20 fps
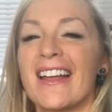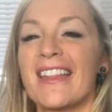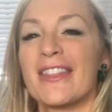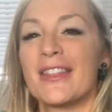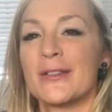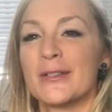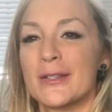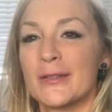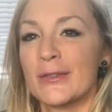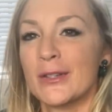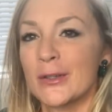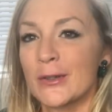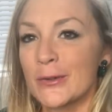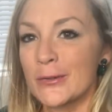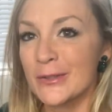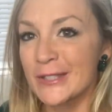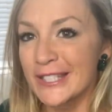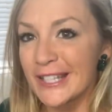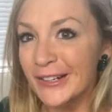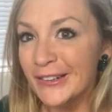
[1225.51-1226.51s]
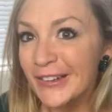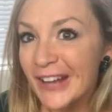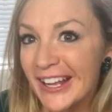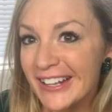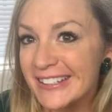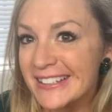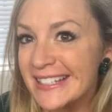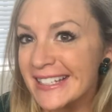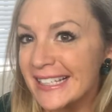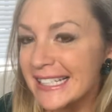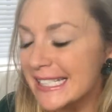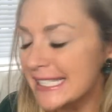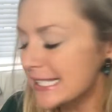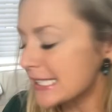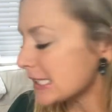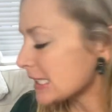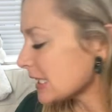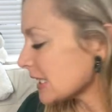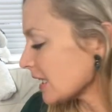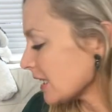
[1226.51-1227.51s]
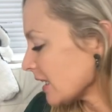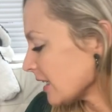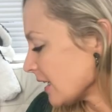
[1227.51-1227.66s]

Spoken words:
Those of you who've stuck around to listen.